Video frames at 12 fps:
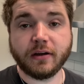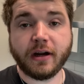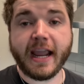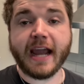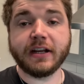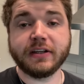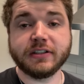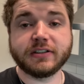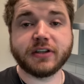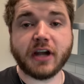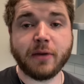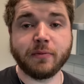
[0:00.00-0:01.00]
I had a good
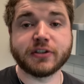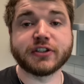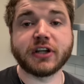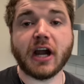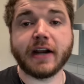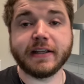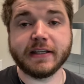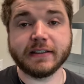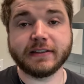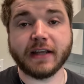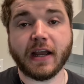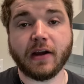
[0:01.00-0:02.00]
time with Scotty in
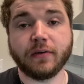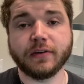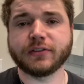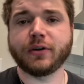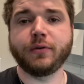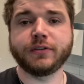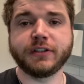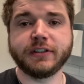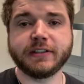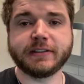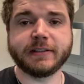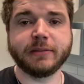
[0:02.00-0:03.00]
town. It's always
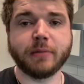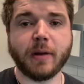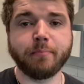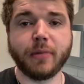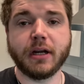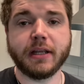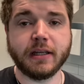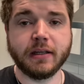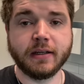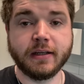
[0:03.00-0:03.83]
good to see my buddy.